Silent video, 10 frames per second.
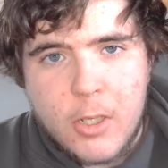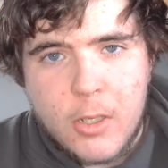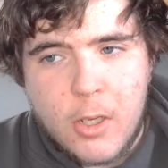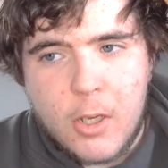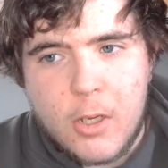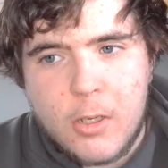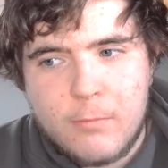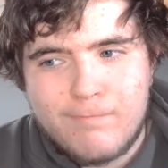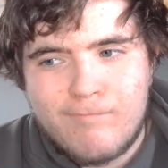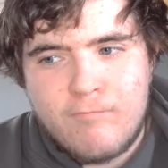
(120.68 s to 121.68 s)

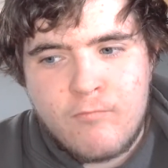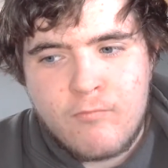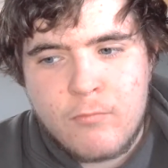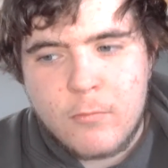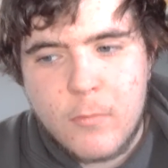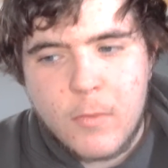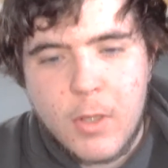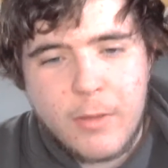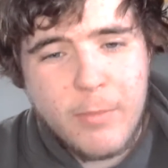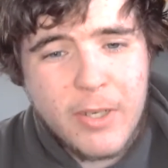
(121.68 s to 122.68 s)
um
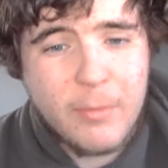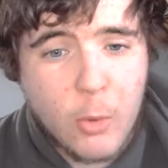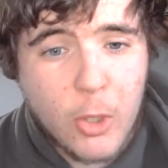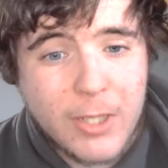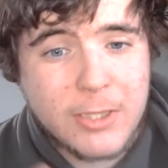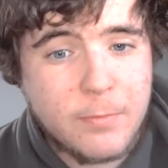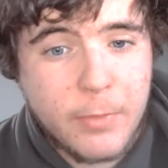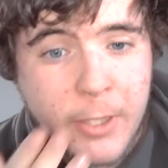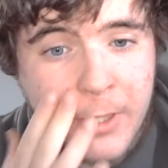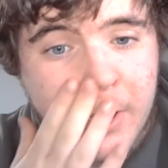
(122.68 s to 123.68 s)
I've been more experience